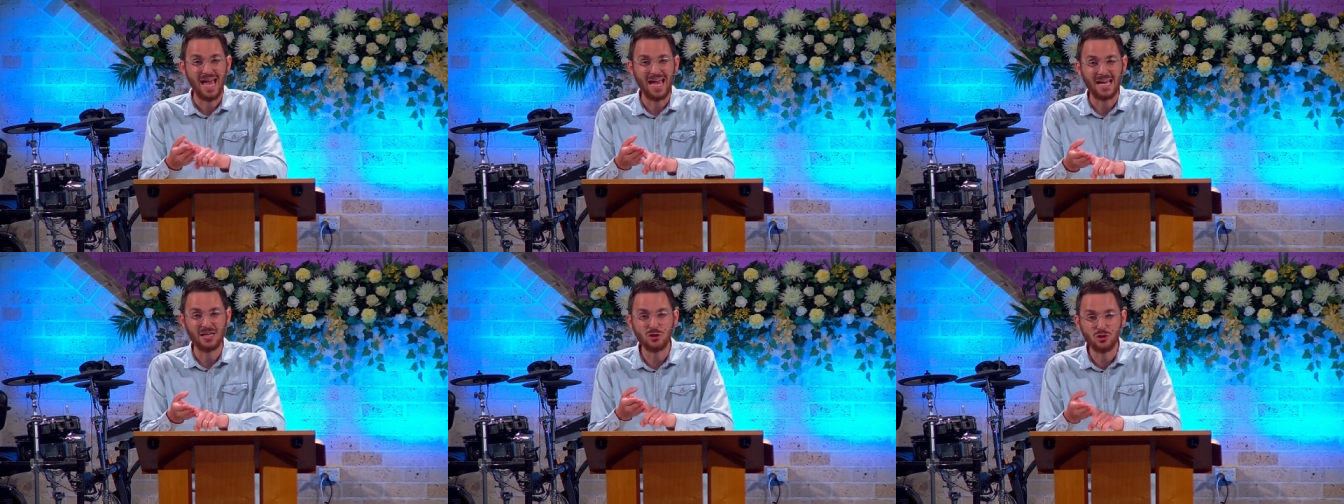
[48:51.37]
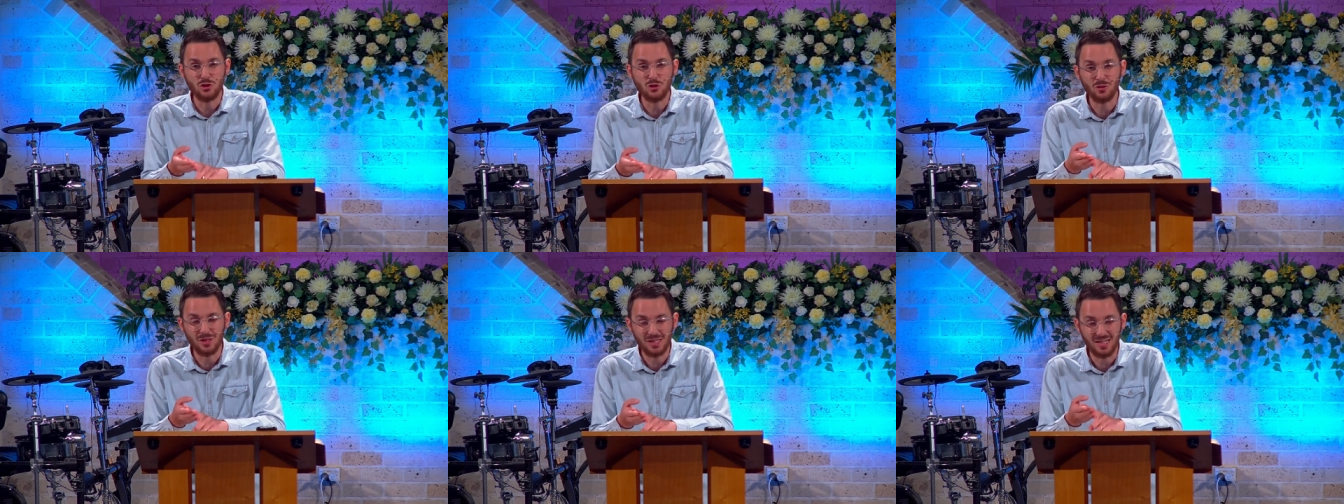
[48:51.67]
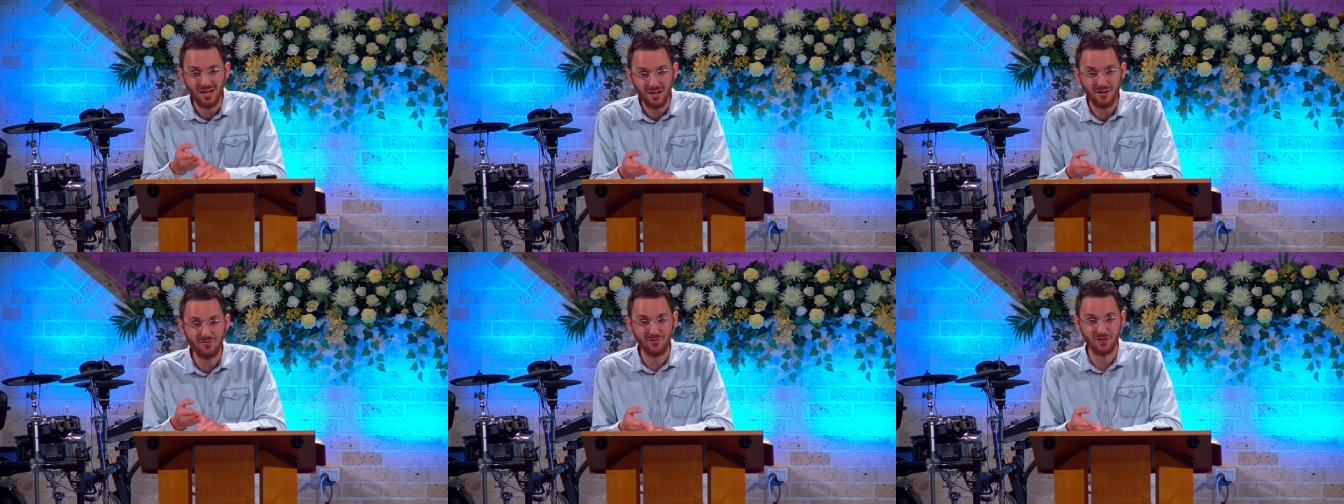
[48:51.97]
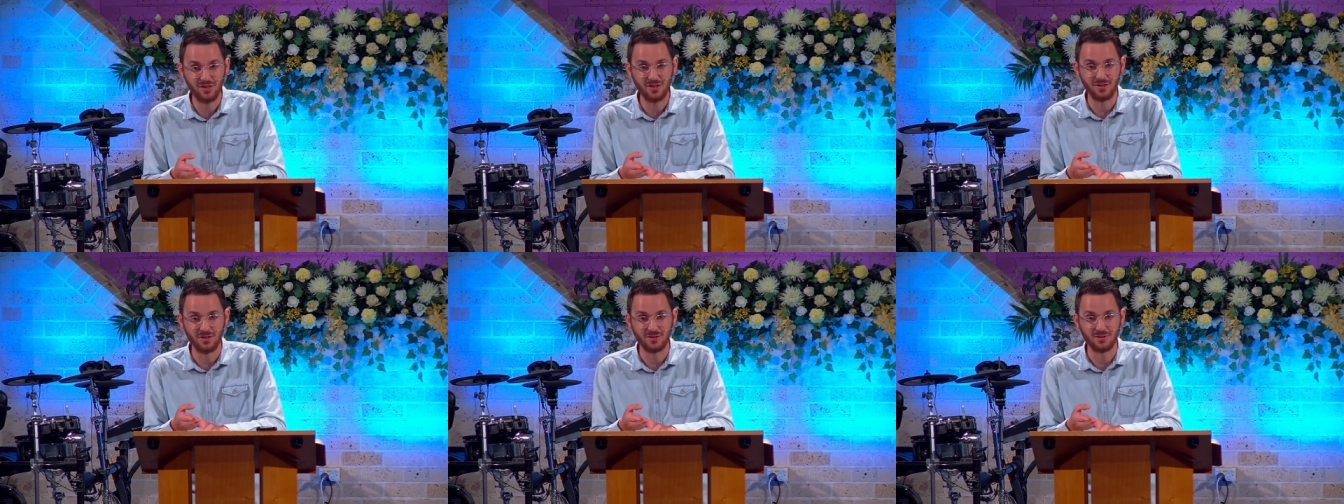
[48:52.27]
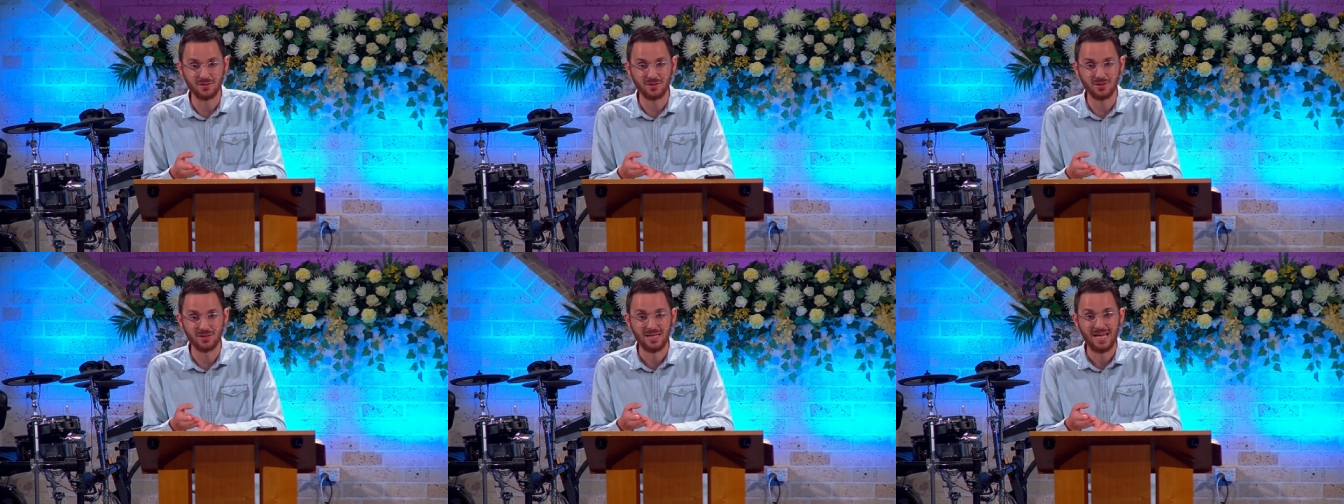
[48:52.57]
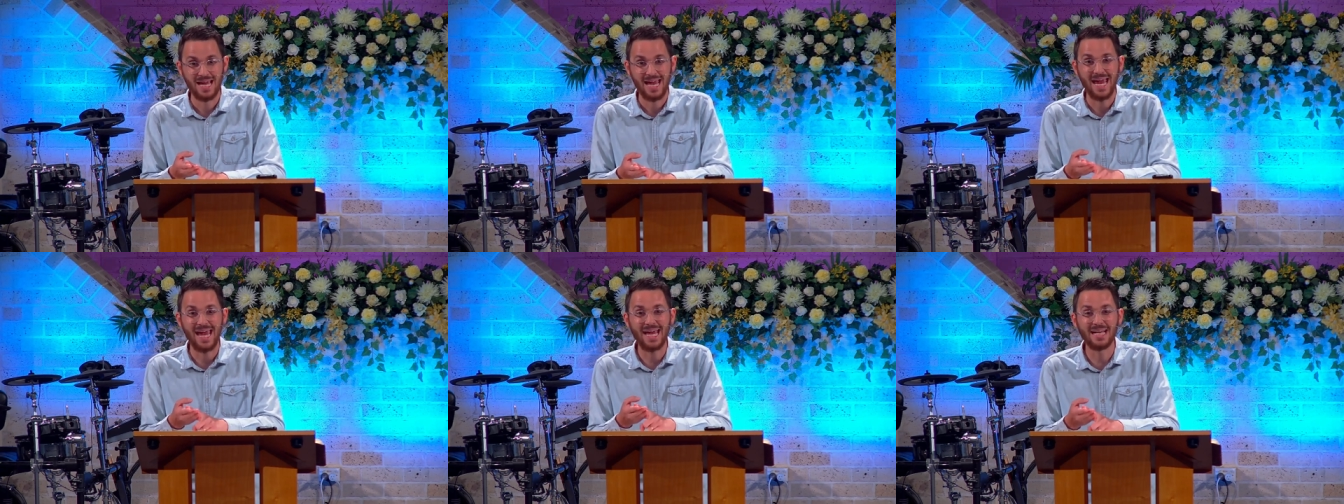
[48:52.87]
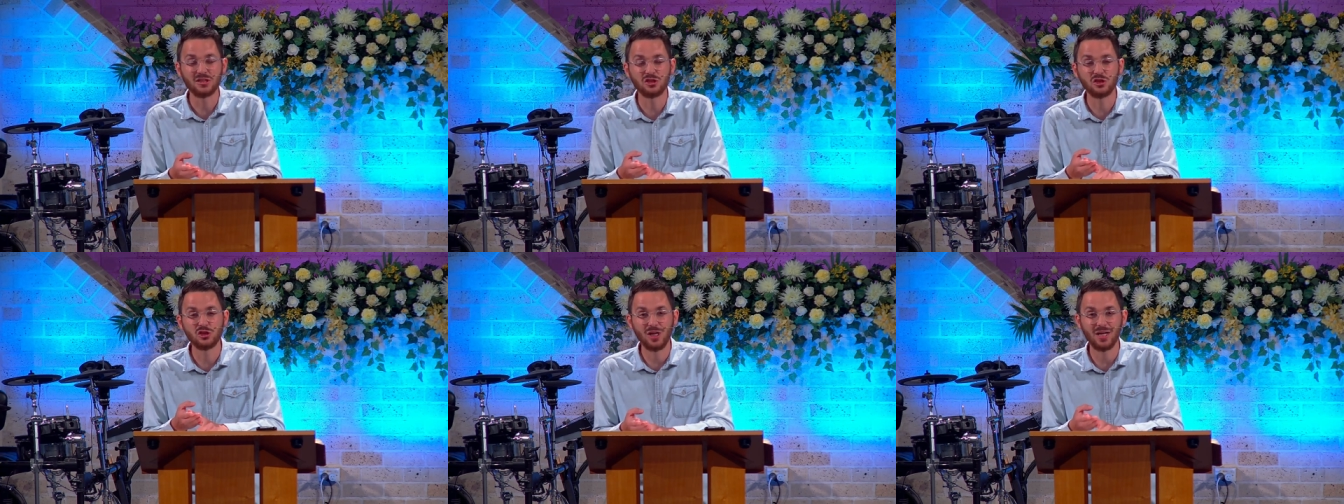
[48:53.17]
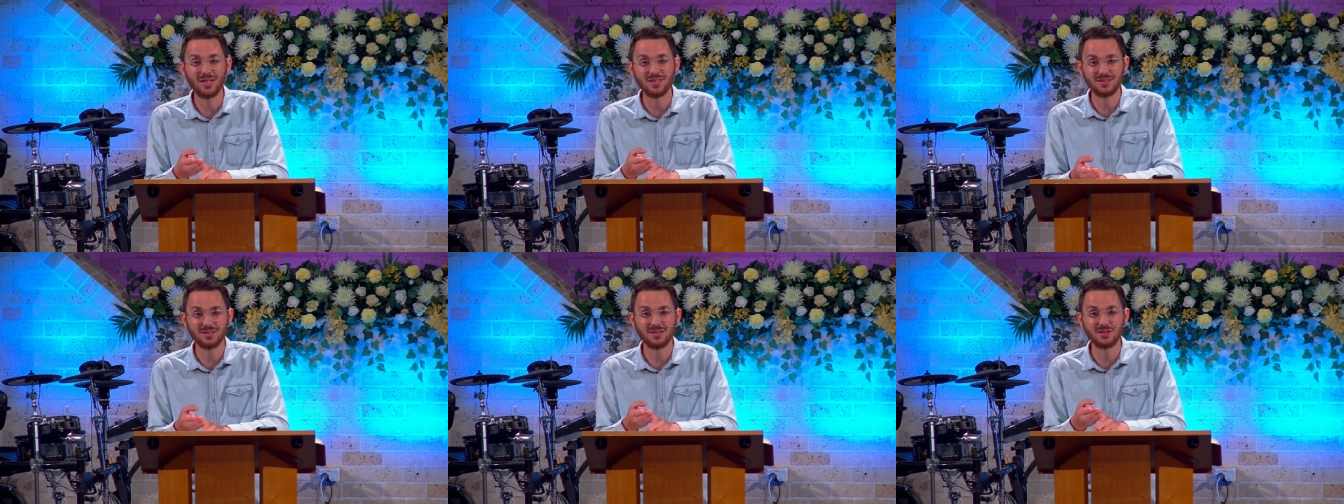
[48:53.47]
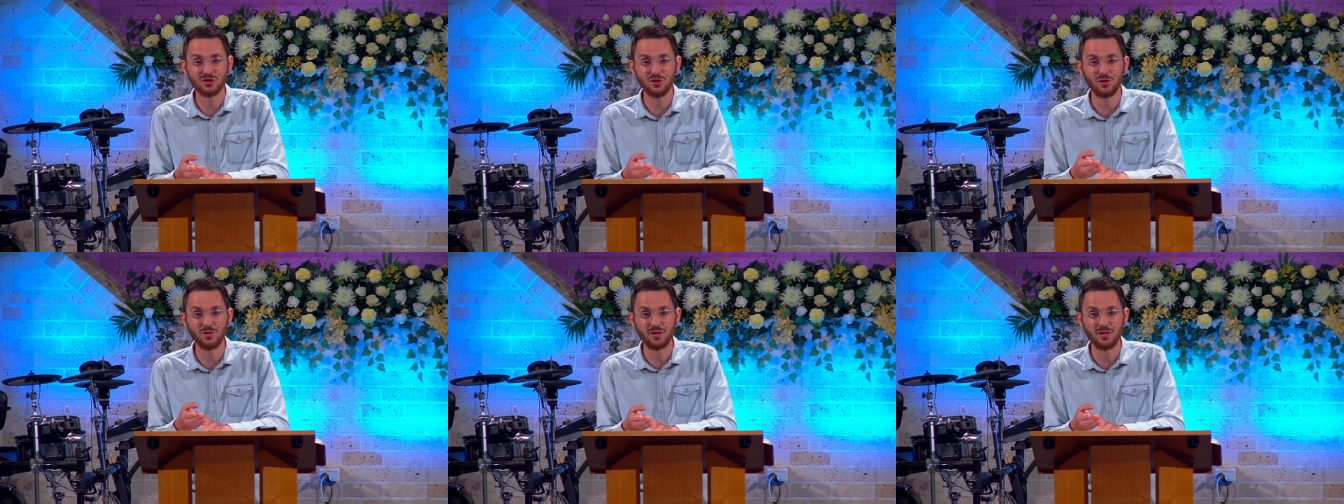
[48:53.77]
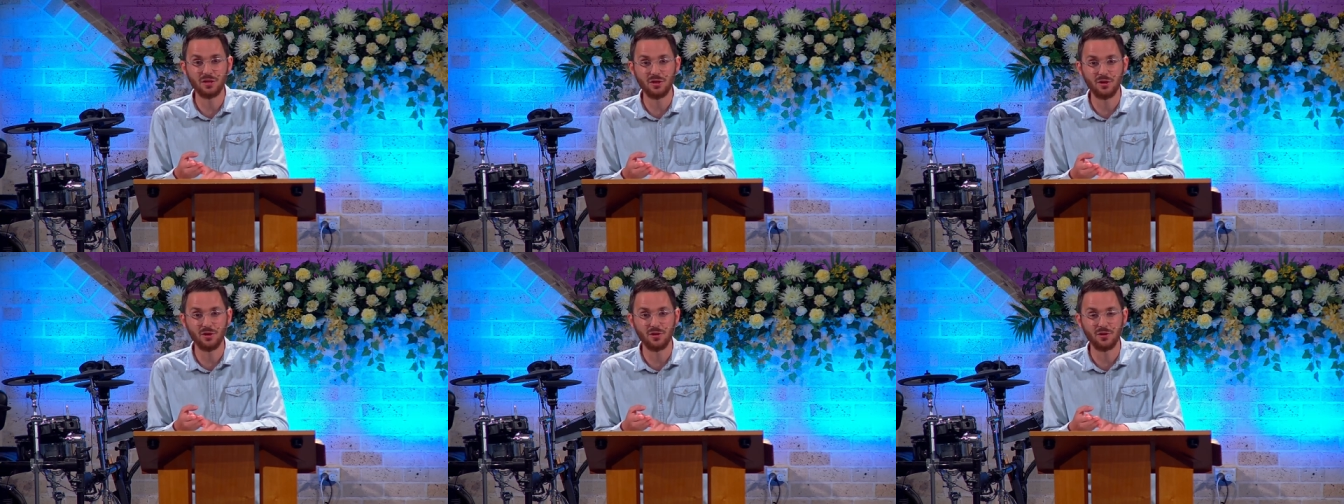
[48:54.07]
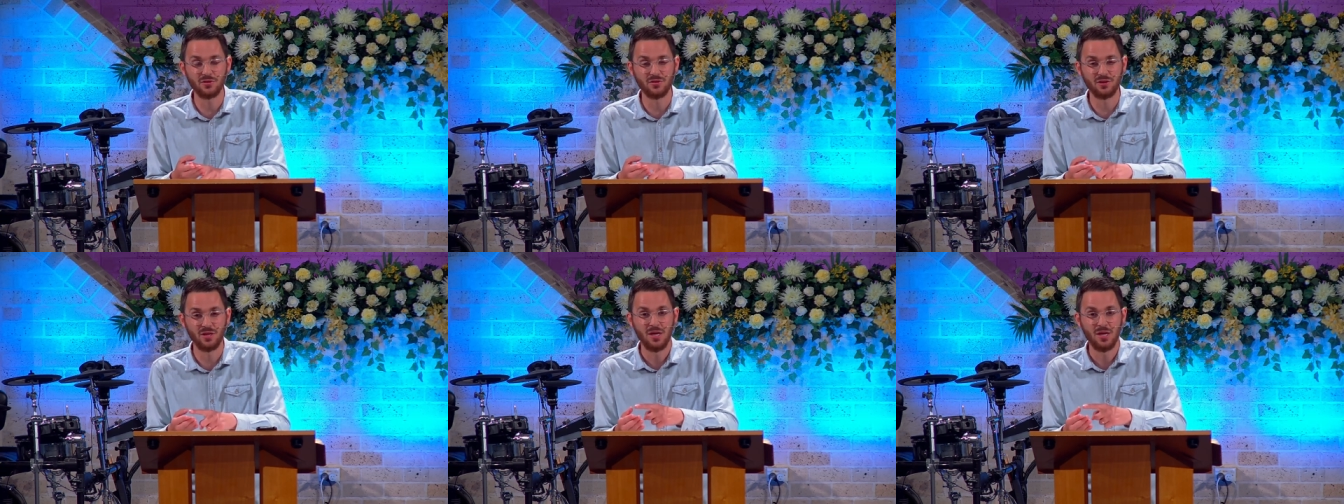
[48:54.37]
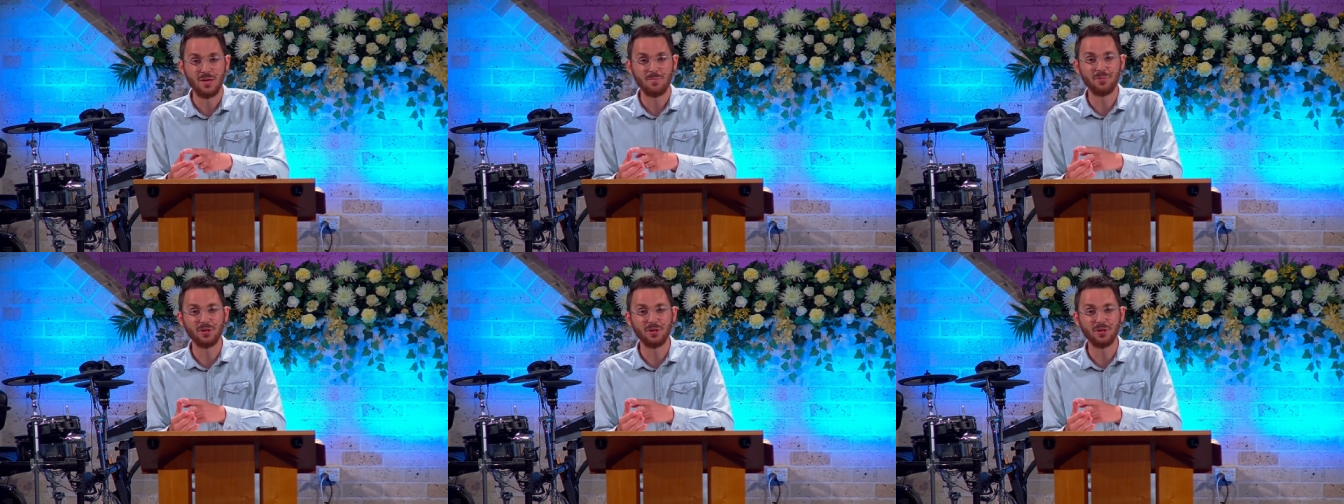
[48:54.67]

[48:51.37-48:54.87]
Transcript: a new covenant and justice on the earth